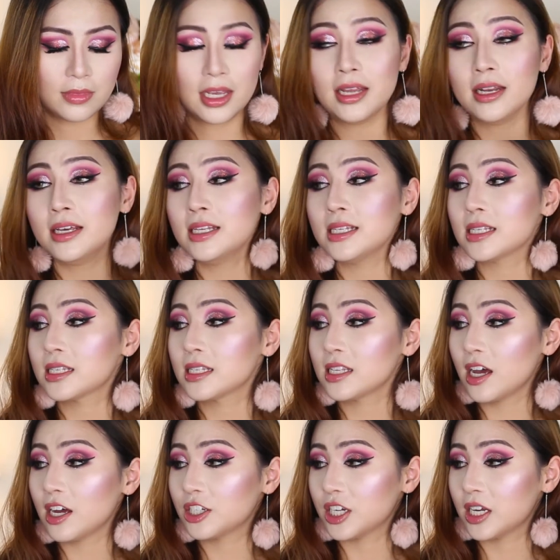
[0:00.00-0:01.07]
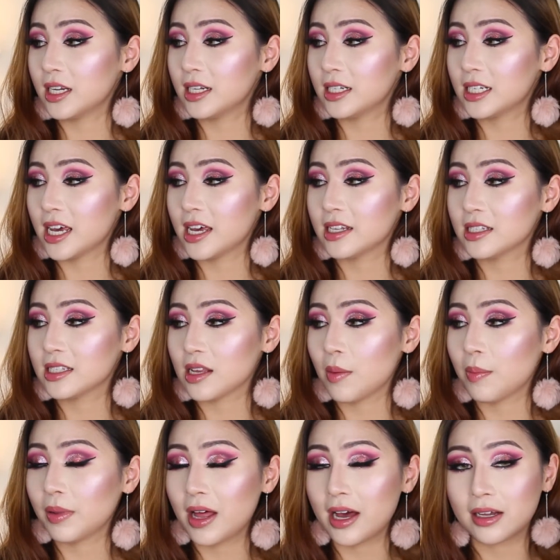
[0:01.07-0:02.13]
It is such an intense
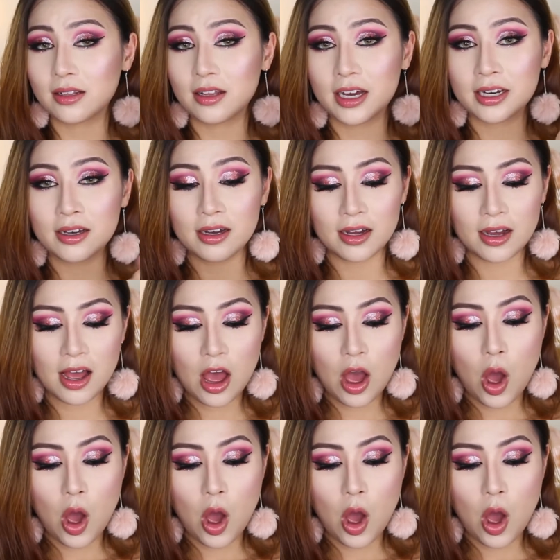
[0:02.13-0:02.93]
black liner.